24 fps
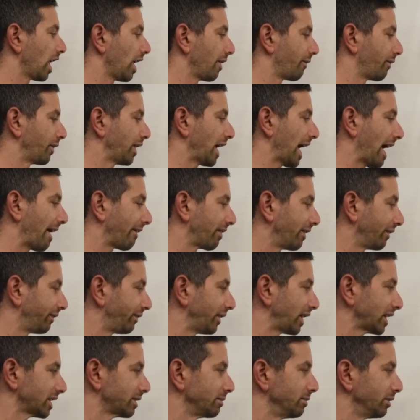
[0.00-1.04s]
If we have the
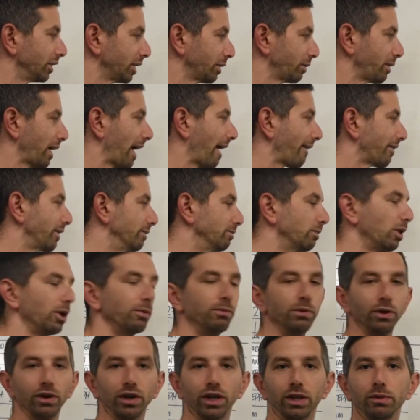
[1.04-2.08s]
flexibility and have the
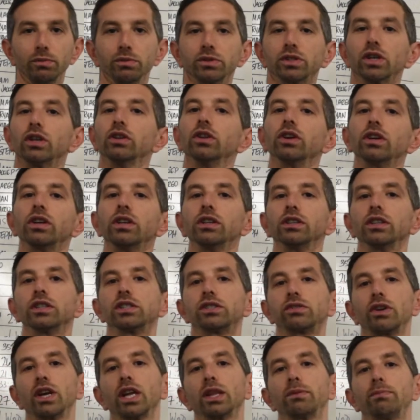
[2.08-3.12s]
mobility, then we start looking at the
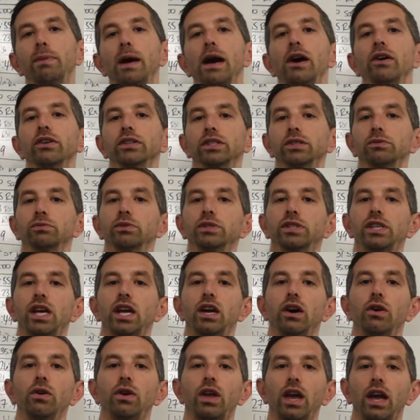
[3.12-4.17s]
strength balance and we say,
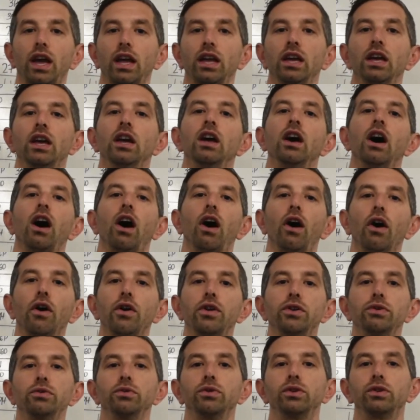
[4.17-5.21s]
okay, are
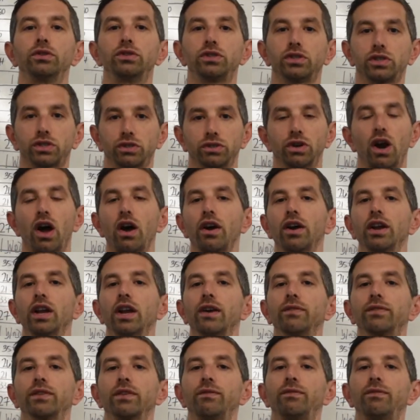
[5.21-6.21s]
you strong enough